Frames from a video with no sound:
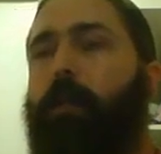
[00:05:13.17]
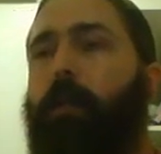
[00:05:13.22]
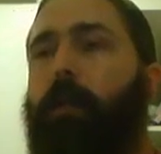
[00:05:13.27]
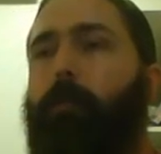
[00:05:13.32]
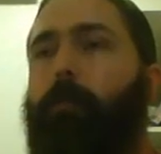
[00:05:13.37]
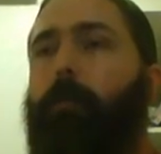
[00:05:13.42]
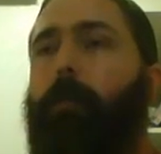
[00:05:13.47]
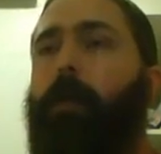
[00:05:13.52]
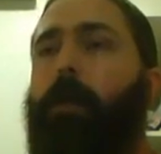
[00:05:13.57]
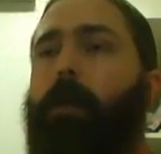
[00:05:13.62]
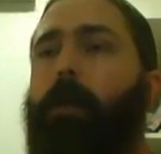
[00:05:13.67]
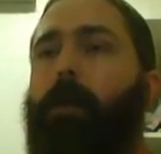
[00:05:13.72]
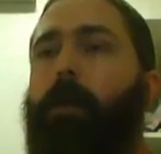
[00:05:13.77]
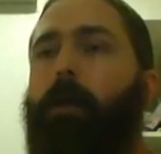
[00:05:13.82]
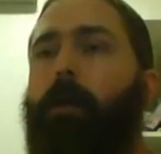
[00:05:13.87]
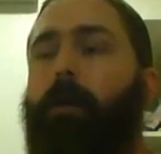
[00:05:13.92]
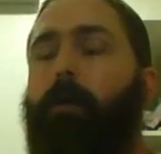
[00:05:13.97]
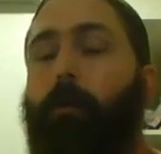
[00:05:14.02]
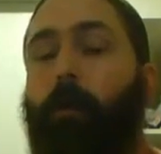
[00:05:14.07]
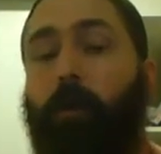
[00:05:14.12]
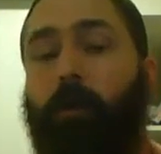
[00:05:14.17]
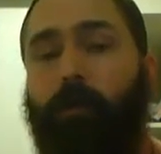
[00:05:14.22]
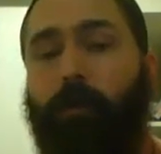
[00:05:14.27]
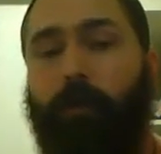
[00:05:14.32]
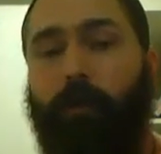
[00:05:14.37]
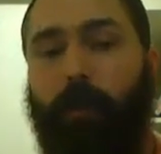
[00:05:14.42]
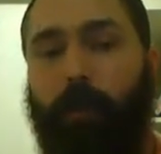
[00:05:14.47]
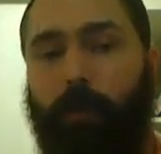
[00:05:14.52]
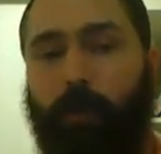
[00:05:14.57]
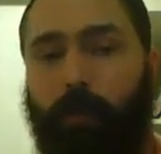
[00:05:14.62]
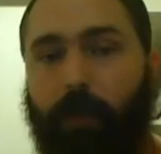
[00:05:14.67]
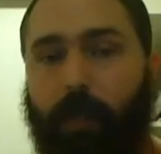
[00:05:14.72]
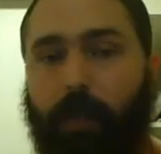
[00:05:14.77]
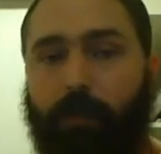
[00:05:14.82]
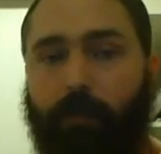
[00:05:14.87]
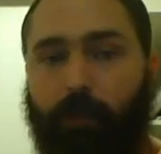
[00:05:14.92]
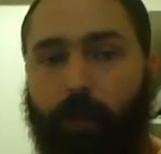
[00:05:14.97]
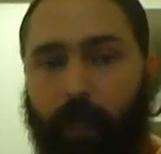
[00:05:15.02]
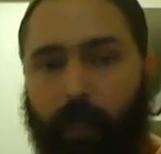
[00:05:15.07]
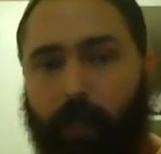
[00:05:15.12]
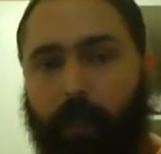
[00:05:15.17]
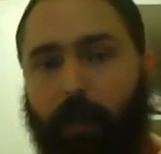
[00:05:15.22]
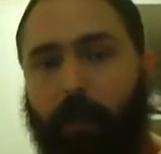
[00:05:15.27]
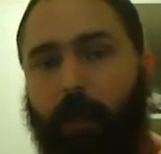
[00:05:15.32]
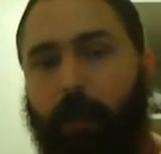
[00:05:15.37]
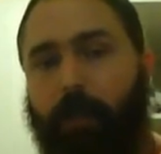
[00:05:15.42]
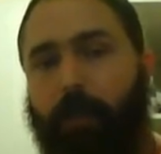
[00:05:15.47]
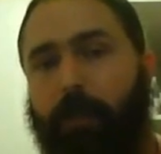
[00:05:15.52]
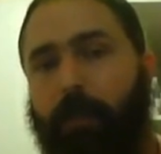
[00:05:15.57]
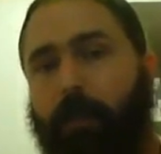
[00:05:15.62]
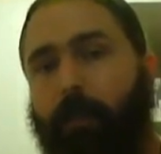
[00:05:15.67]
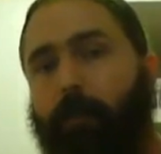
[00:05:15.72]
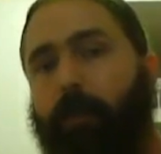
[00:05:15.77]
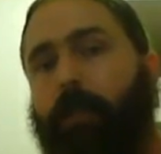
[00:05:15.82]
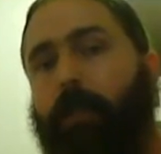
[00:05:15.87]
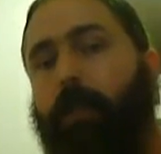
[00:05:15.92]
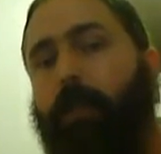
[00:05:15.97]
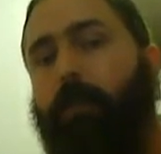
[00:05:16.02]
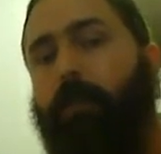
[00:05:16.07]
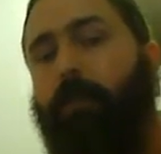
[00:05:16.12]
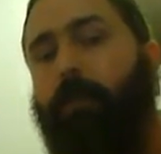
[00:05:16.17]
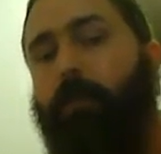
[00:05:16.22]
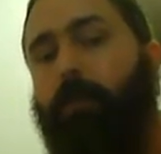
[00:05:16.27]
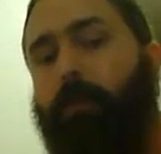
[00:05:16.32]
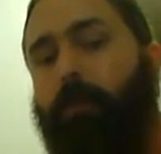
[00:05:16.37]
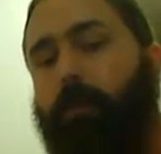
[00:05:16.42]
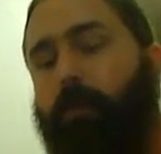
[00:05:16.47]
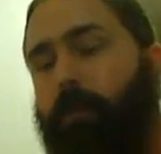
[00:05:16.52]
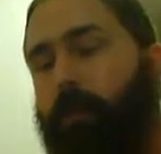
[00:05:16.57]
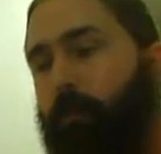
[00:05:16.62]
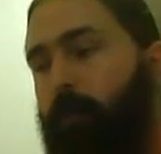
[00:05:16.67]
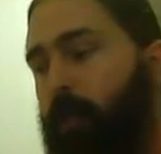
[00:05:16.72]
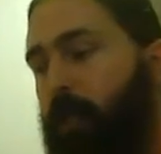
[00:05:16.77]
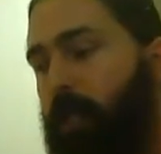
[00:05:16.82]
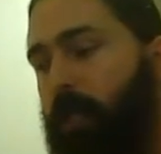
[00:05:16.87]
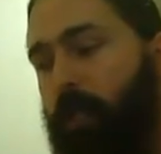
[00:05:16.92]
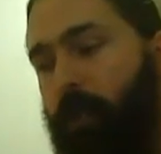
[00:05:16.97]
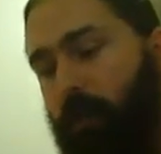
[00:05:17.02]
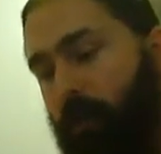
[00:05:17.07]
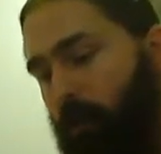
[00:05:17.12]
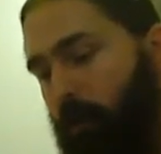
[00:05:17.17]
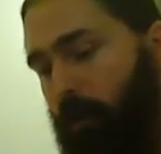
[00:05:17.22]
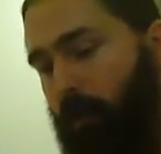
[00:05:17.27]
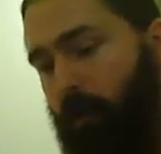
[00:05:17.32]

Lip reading: I'm honored that you guys recognize the potential to be